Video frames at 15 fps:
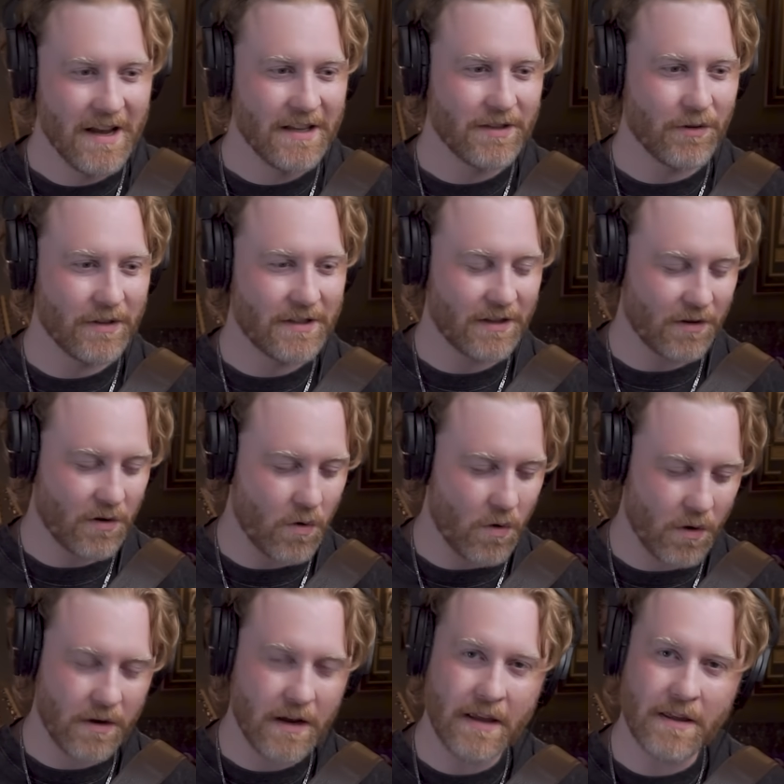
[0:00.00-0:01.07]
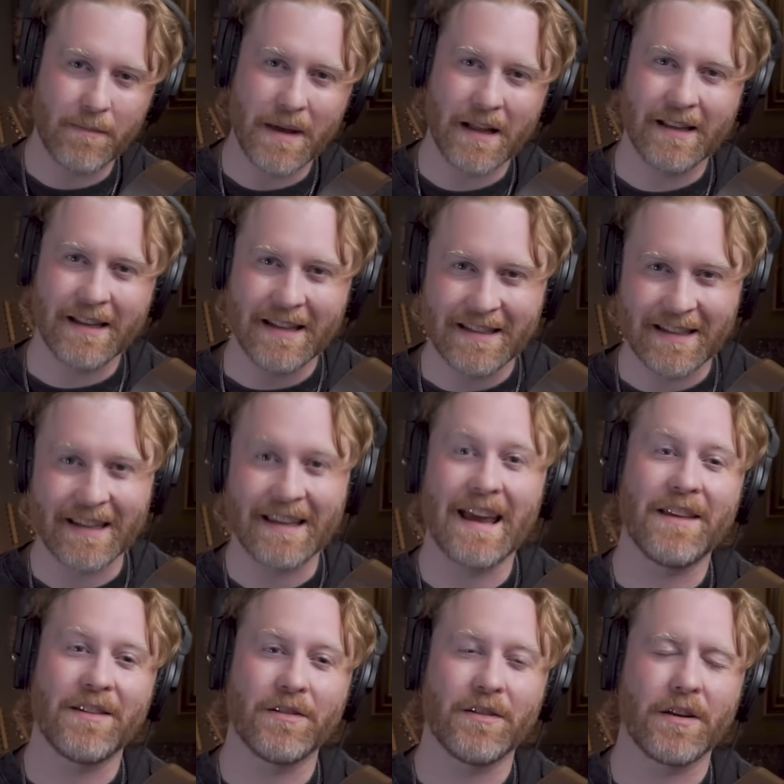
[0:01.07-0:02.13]
So it's the chord and the melody
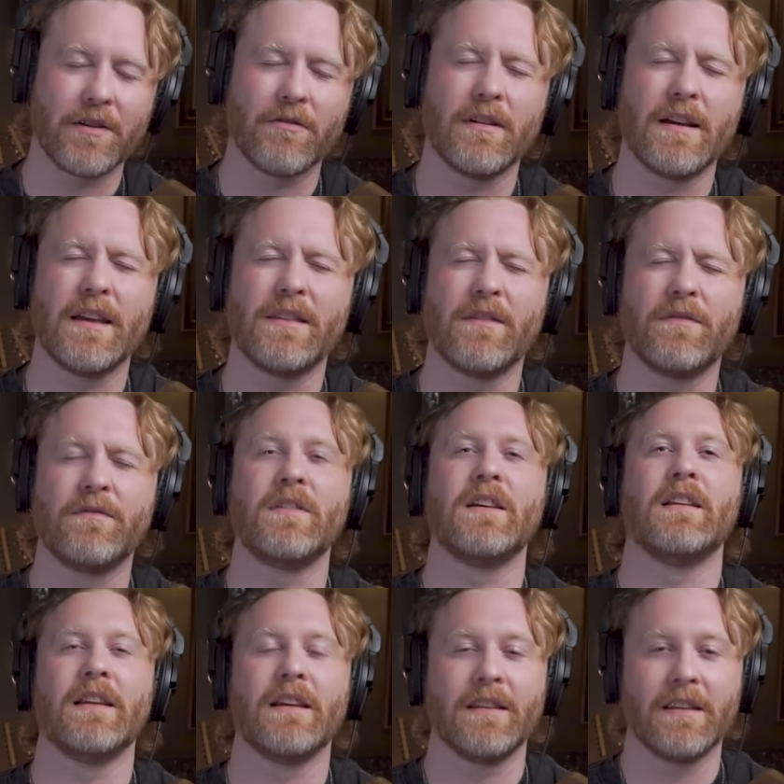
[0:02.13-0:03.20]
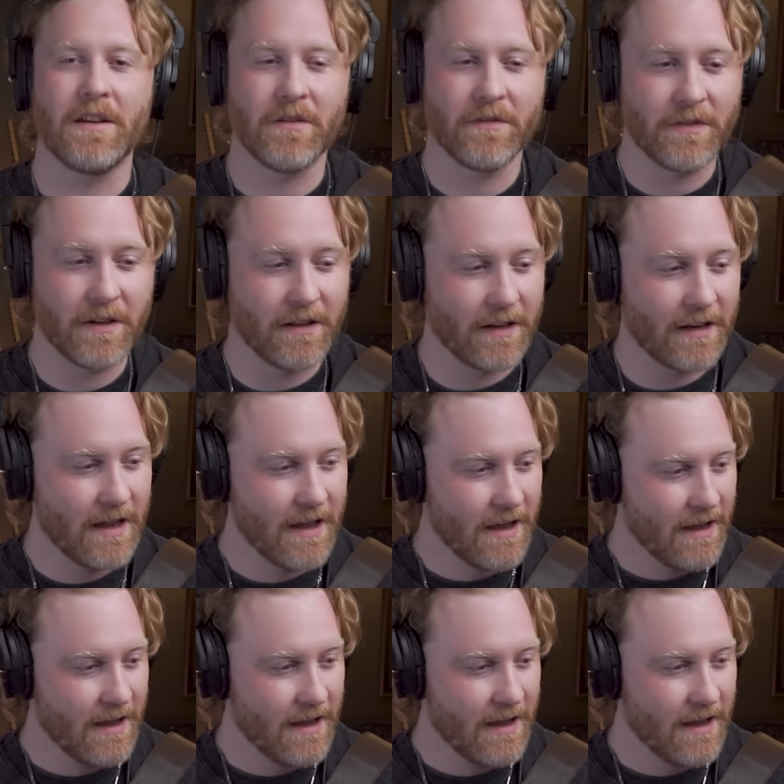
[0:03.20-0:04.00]
together that create the feeling that you're feeling.